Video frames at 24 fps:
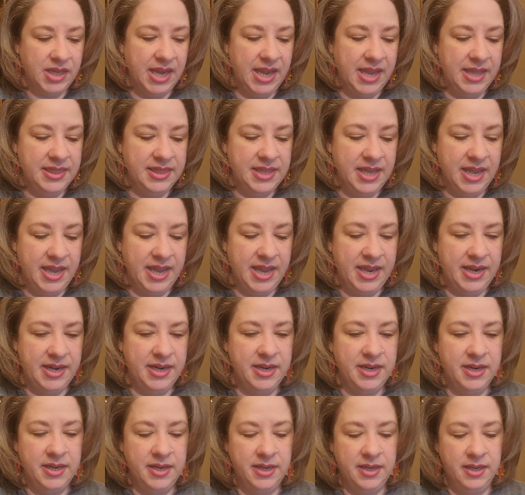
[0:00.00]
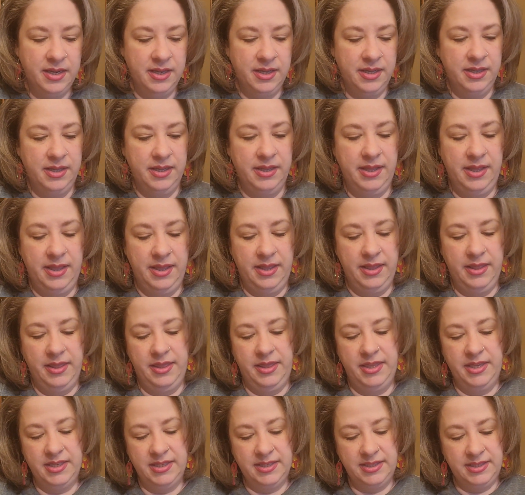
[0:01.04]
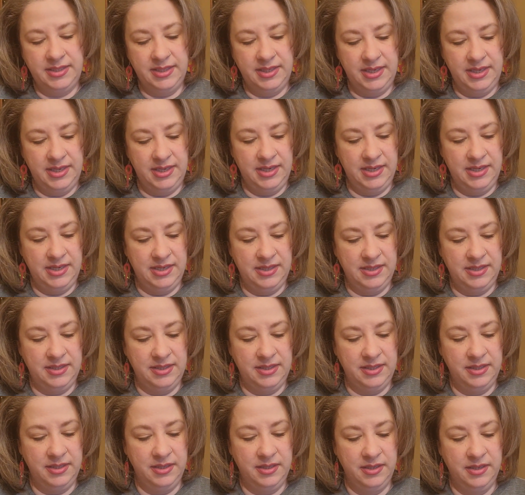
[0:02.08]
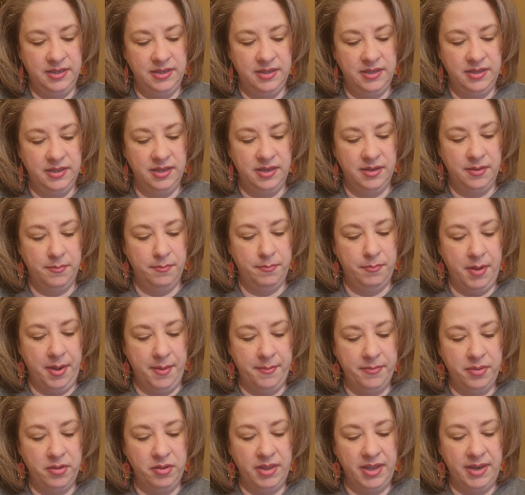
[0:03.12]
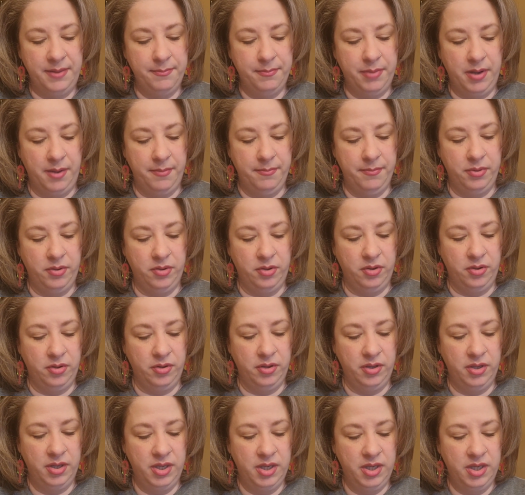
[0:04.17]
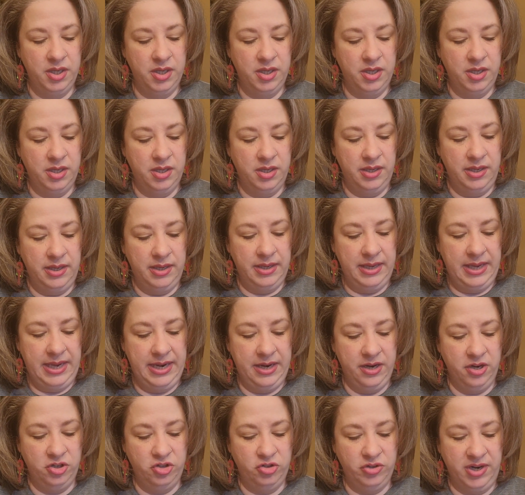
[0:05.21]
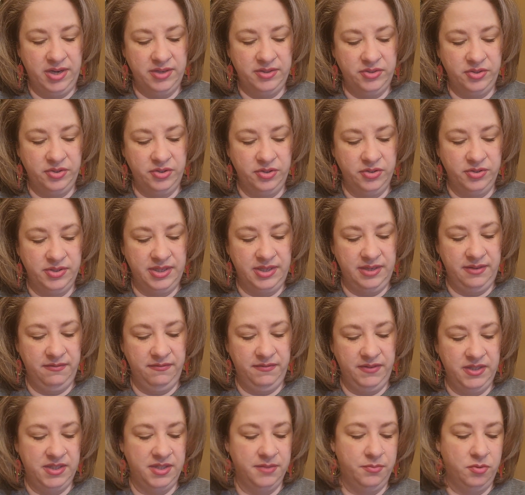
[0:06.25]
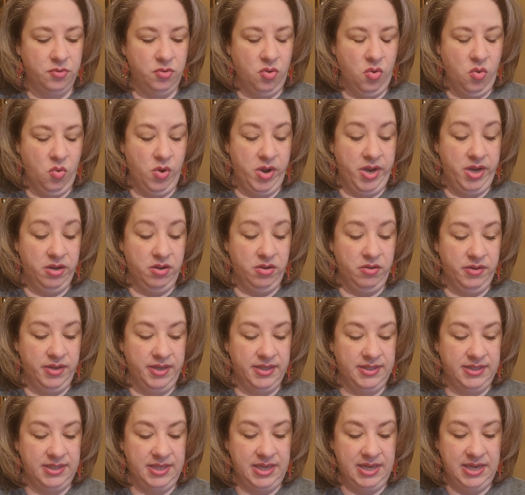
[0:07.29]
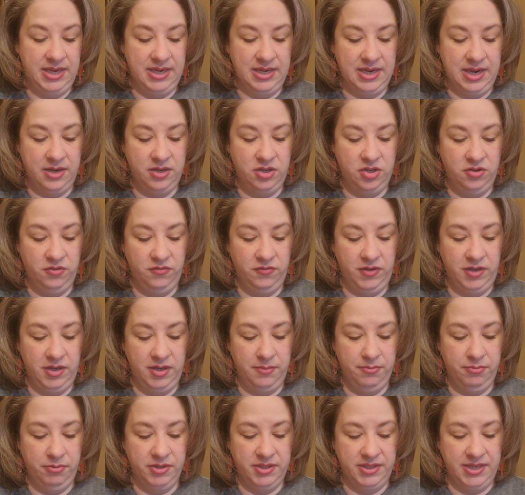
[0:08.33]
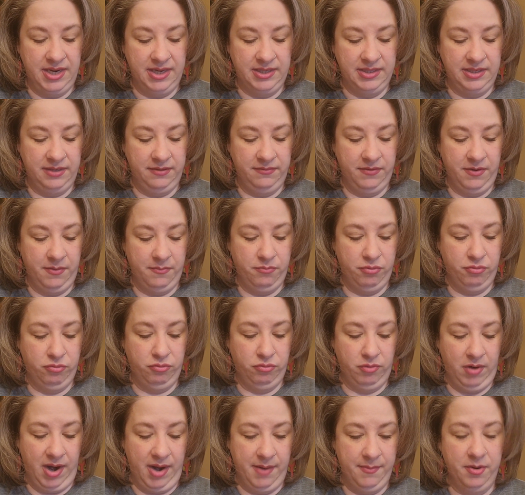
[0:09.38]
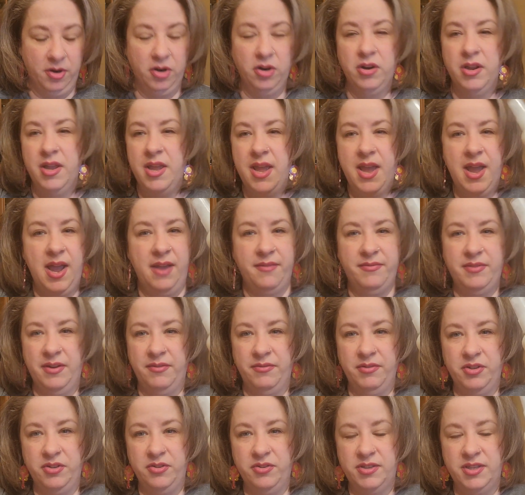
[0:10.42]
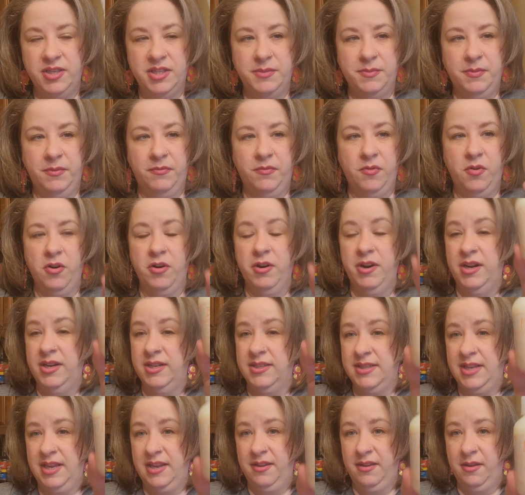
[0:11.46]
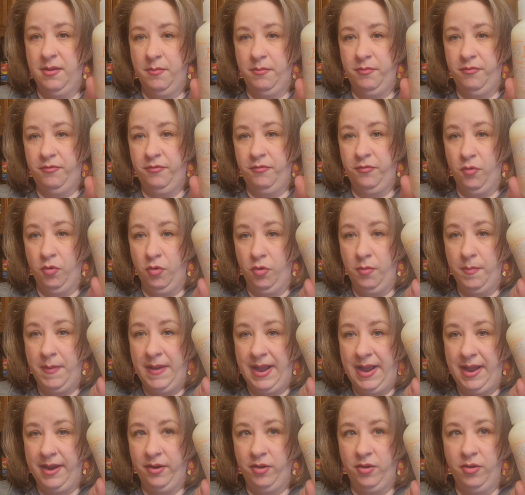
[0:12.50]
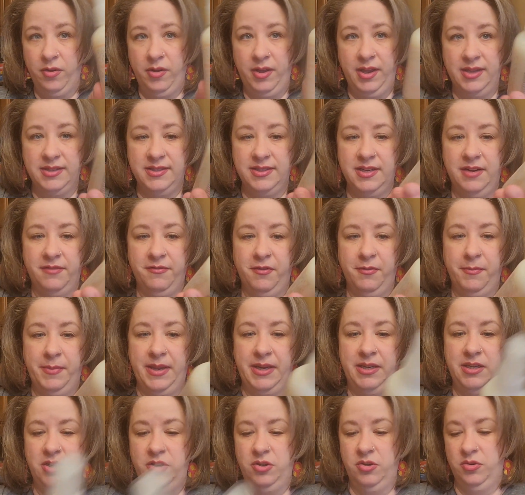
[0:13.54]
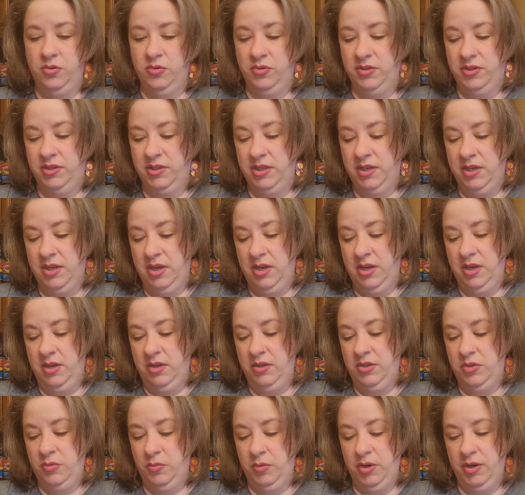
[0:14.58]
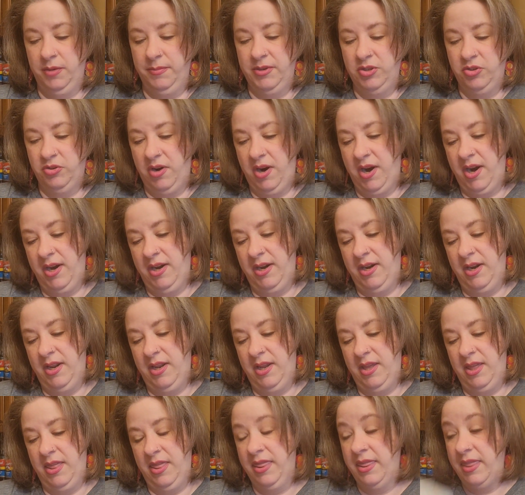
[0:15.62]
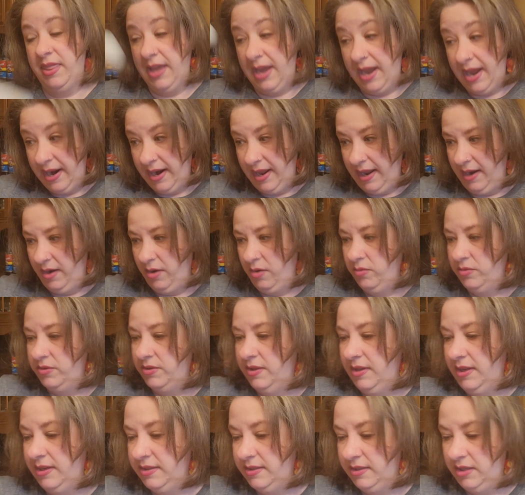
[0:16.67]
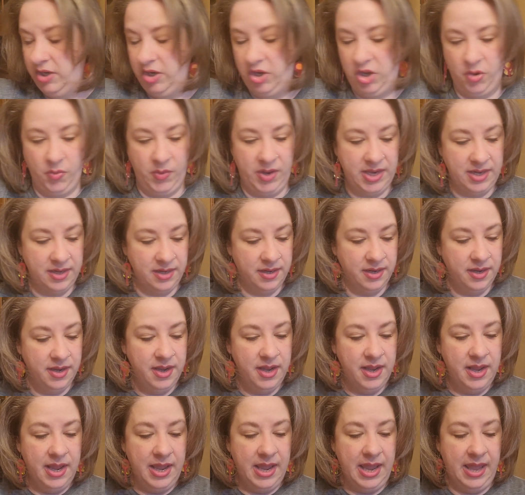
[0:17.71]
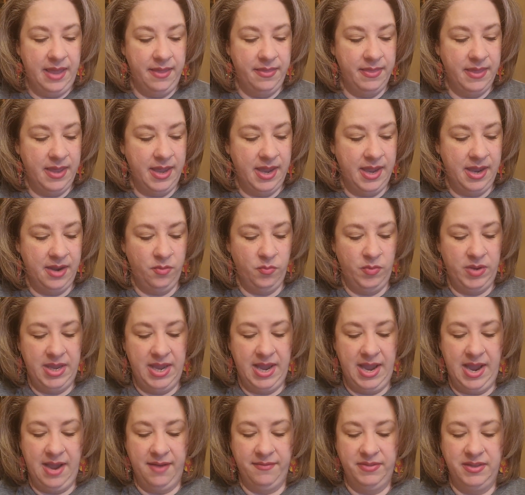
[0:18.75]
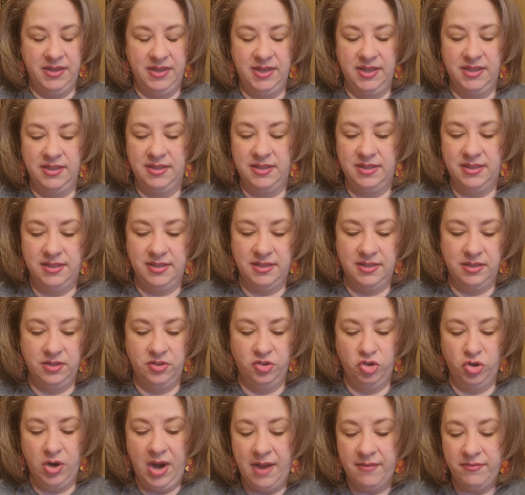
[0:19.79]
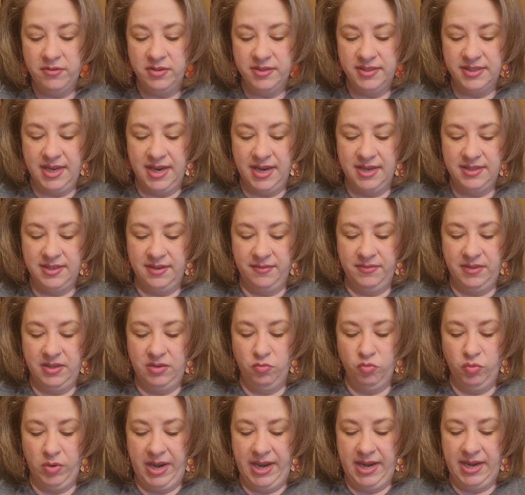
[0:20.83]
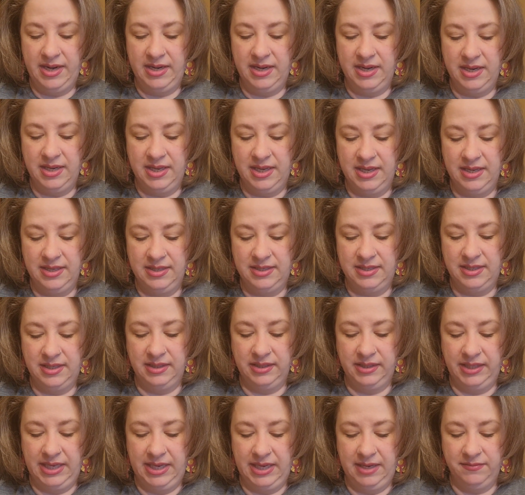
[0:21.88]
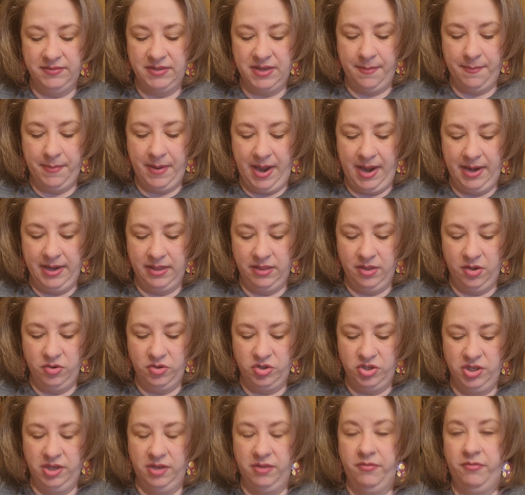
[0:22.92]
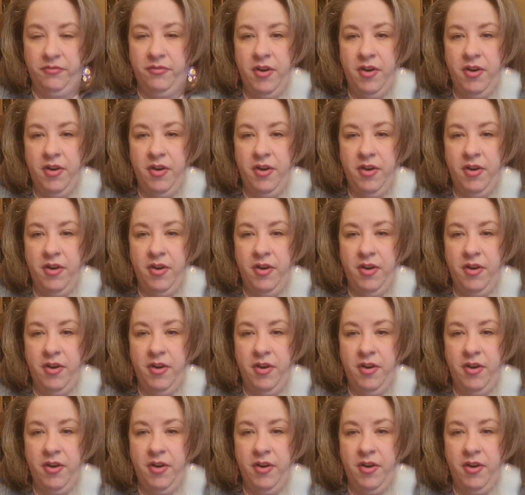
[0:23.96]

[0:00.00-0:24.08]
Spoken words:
And then this is Bumble and Bumble Hairdresser's Invisible Oil. It's heat and UV protective primer. I've never used this before. It is a full bottle, has never been used. So we're going to be trying that out. So that's going to go in. And then we have this travel size of the Rain Kissed Leaves body lotion